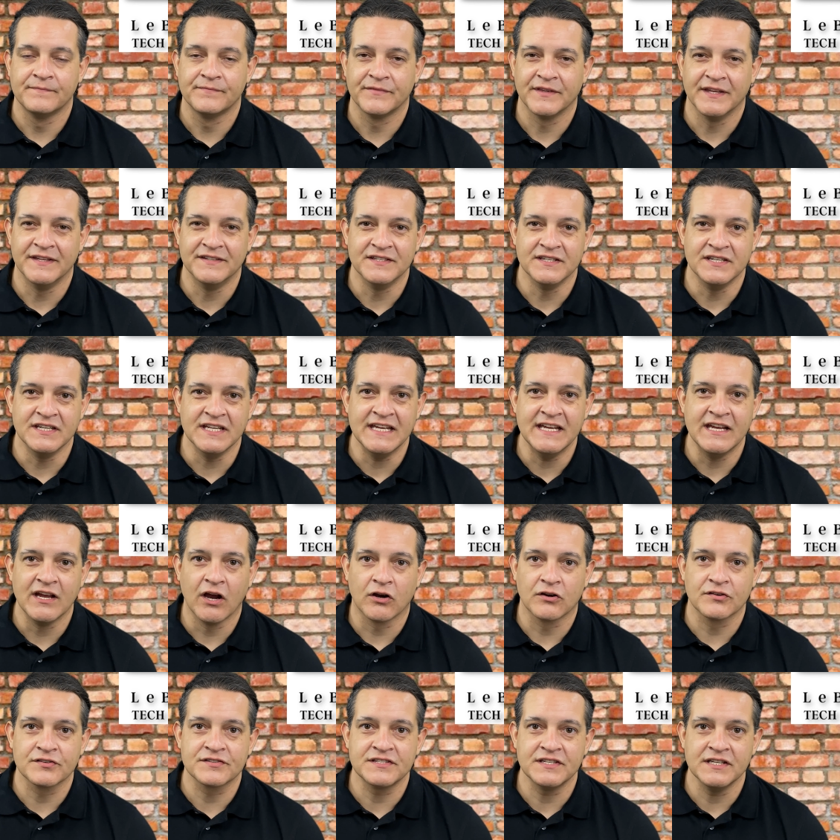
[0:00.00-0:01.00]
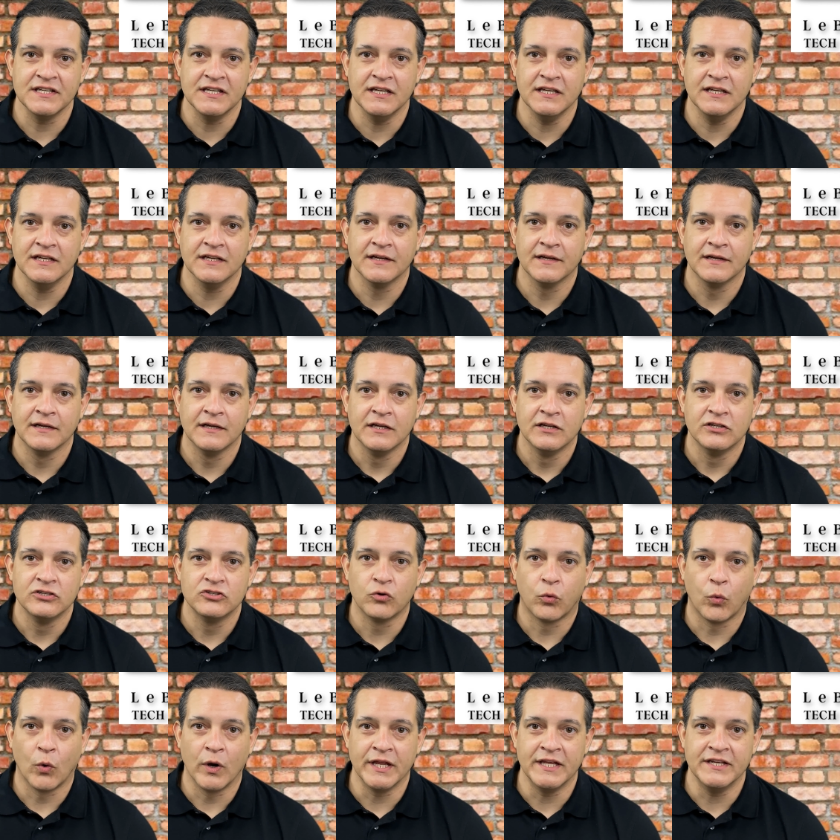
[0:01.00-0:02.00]
It's an
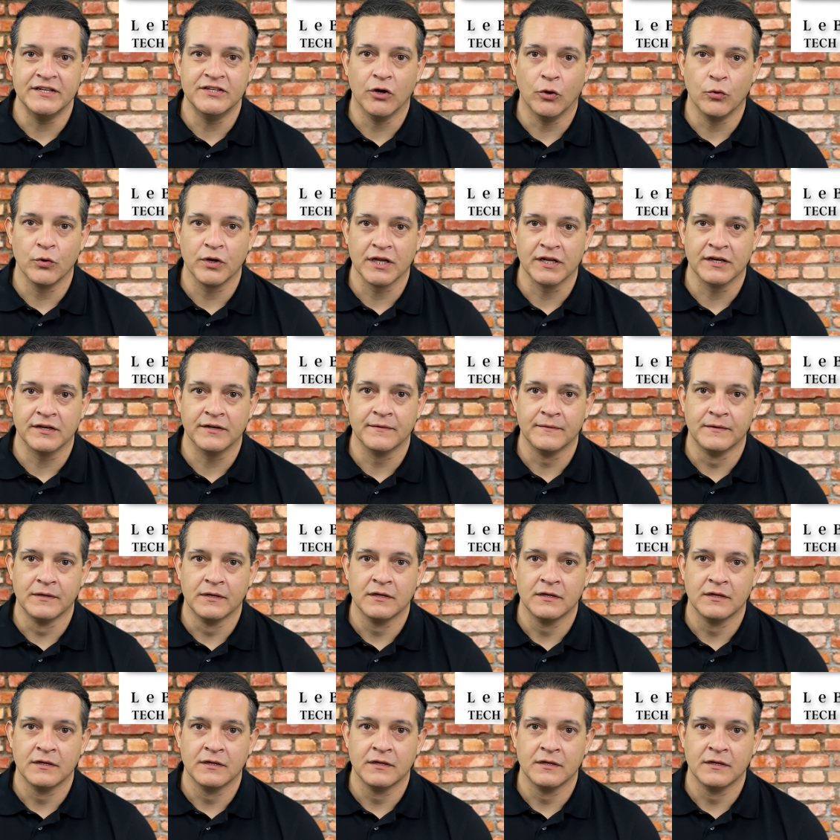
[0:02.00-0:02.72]
ERC20 token,